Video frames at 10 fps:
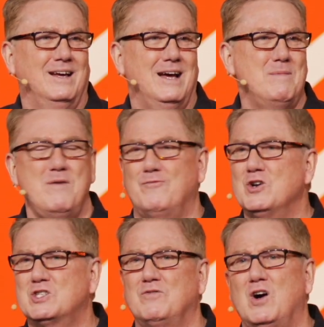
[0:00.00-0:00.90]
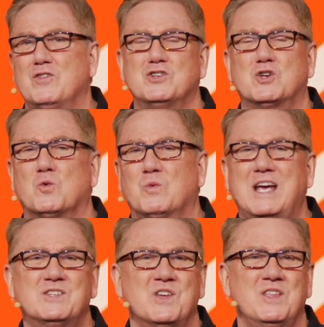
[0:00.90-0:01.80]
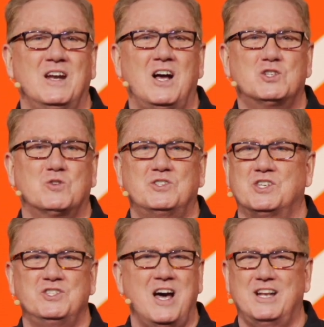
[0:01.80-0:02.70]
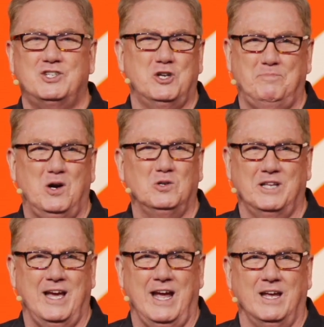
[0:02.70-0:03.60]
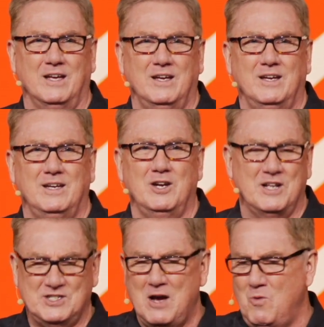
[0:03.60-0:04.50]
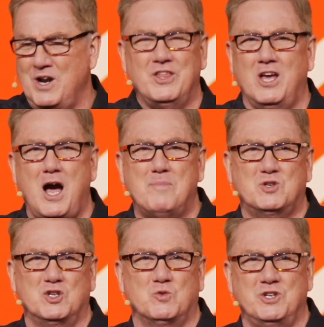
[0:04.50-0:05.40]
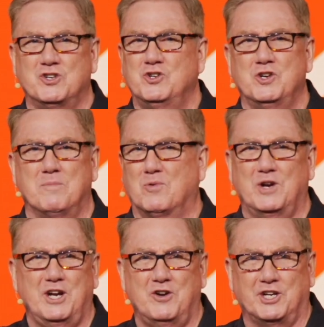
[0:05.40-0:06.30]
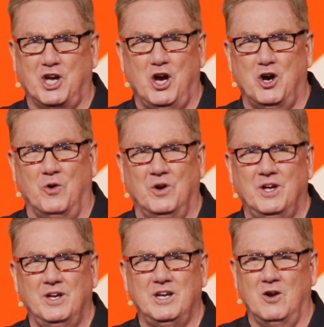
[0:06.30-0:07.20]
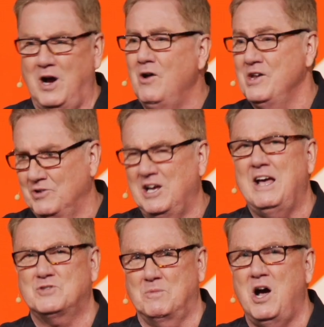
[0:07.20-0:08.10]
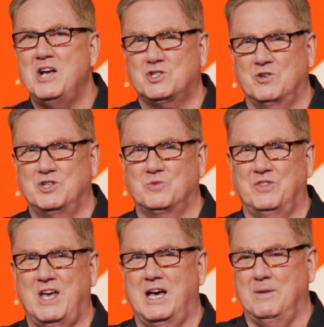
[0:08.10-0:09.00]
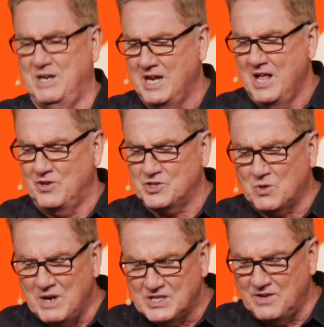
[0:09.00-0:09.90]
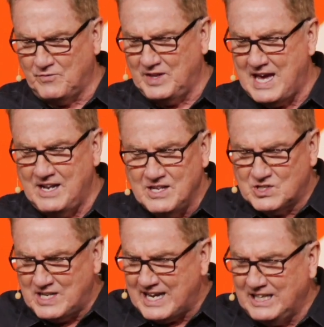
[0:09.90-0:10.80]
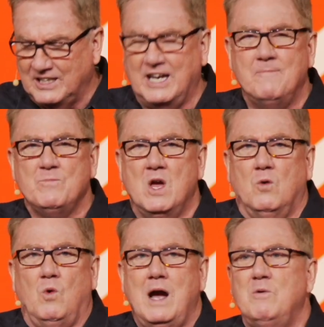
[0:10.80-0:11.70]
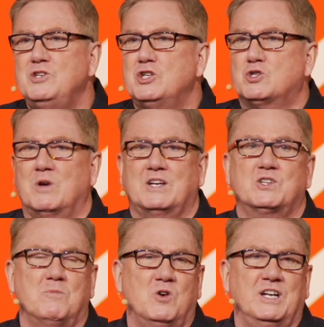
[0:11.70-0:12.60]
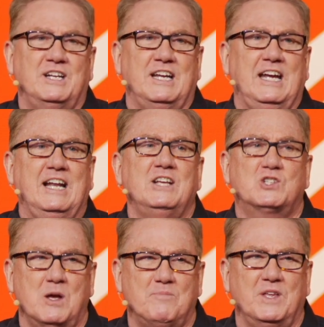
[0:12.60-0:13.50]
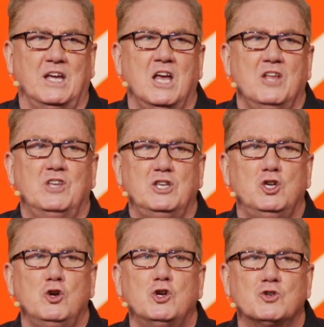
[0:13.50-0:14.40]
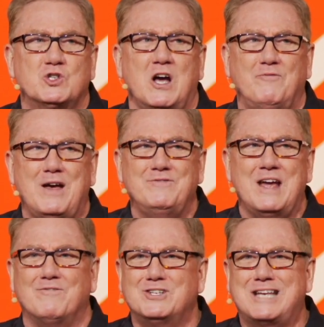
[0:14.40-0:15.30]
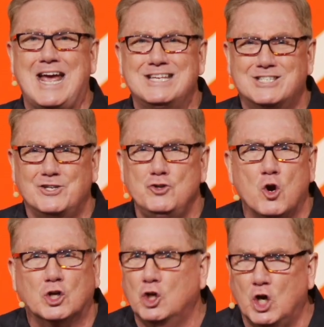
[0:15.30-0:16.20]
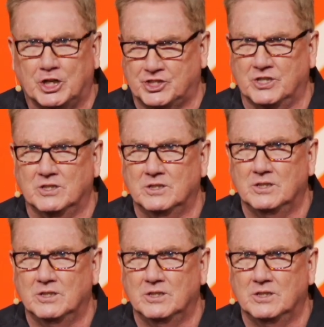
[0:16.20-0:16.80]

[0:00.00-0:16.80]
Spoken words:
I mean, first of all, there's a reason that ostrich is not at Chipotle. You know, it's not one of the options when you're doing a burrito to go. You know, oh, I want to have some ostrich with that. I mean, there's a reason for that. And then secondly, why would you trick someone into eating something that you yourself have never tasted nor cooked?